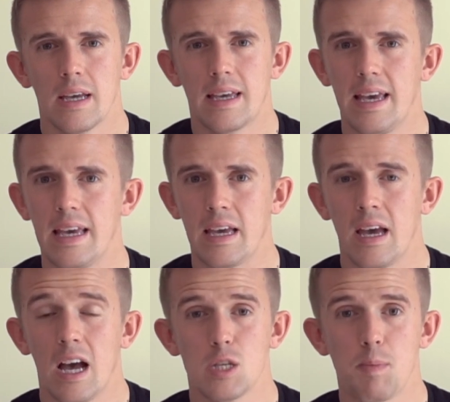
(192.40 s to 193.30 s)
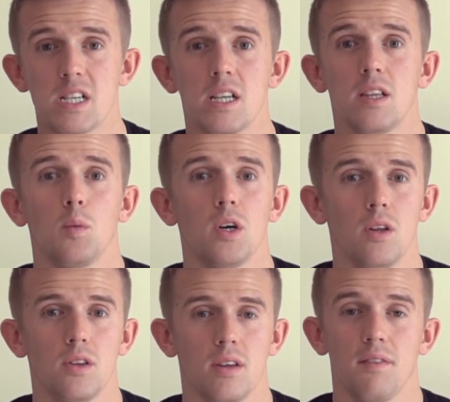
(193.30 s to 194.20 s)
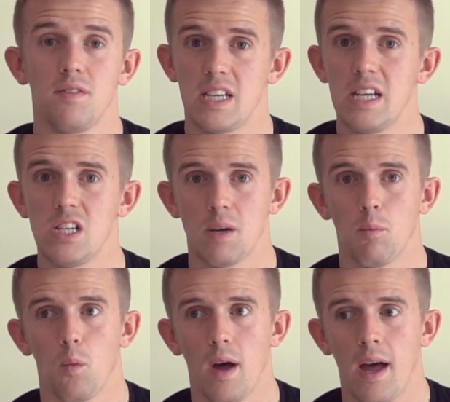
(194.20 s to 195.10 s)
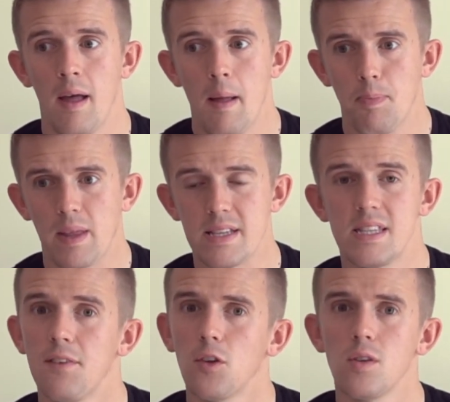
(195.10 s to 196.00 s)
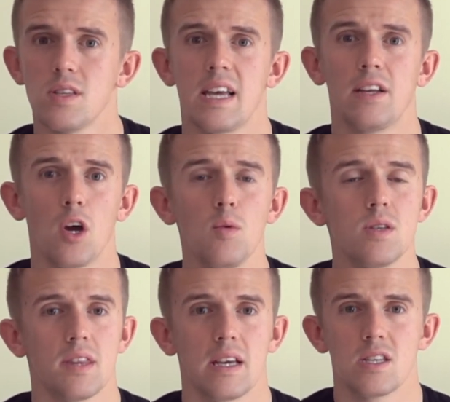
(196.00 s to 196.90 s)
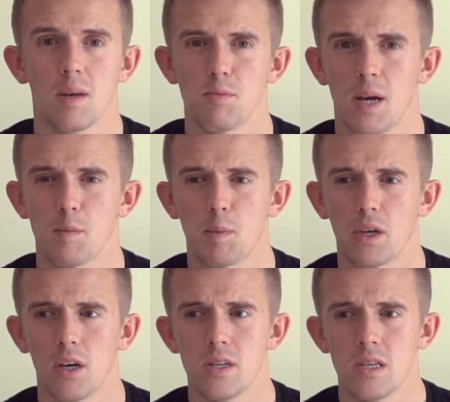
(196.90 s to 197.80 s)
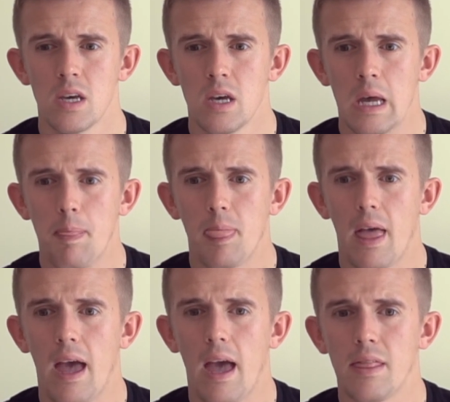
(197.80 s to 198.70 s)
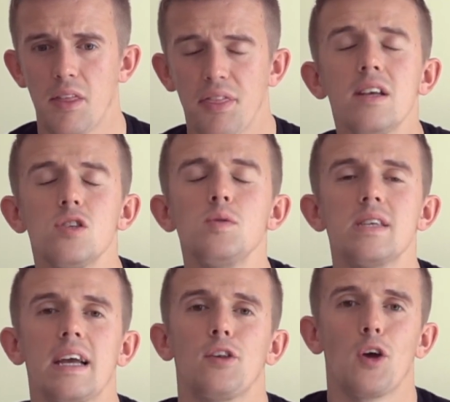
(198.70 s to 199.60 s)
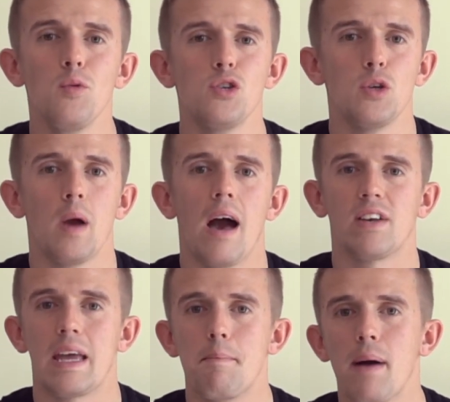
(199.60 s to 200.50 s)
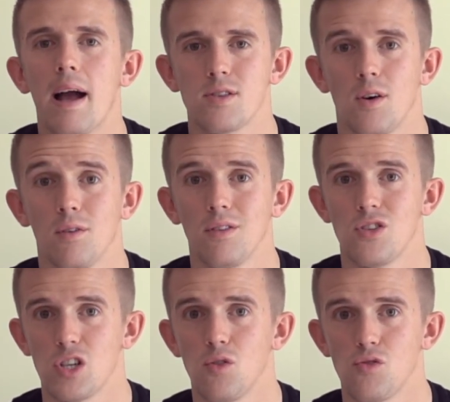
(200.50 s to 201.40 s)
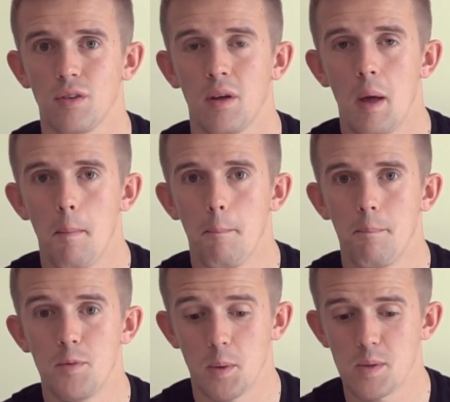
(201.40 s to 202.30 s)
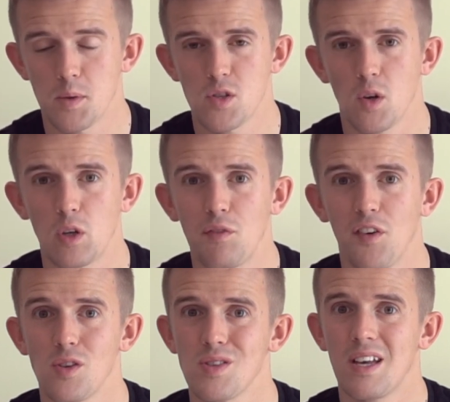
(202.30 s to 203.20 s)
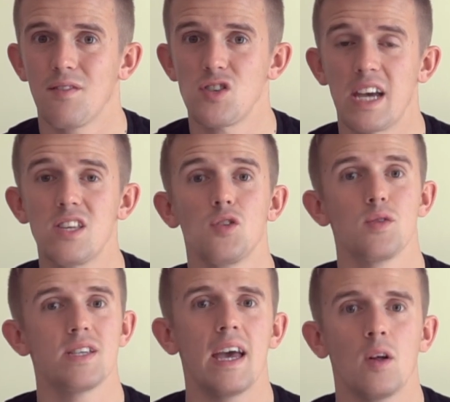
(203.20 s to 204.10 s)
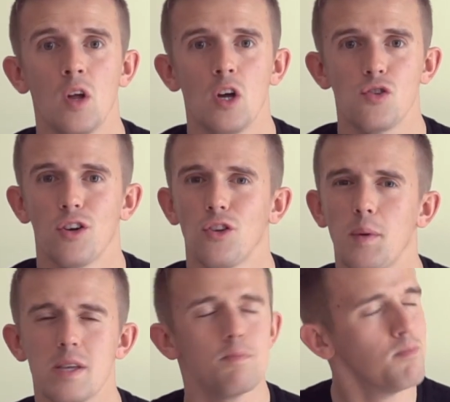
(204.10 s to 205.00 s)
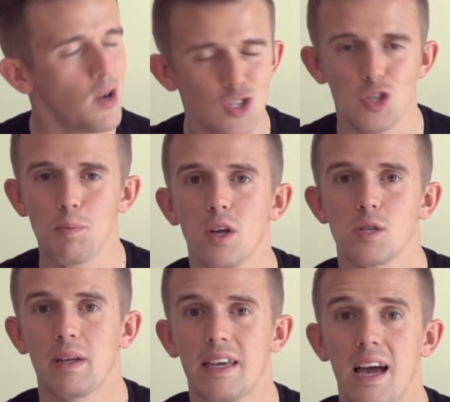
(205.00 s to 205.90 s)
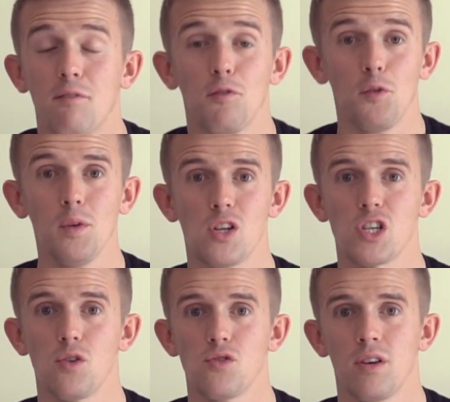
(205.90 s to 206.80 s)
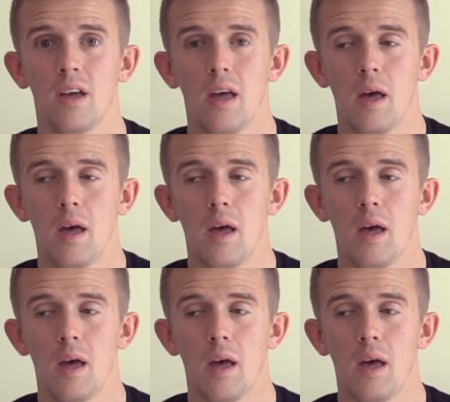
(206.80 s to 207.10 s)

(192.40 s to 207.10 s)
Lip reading: key, especially in the world of teaching, where it's difficult to say no to things sometimes because the things you say no to have an impact on the children. So as a result, you find yourself chasing your tail, trying to do as much as you possibly can for the children,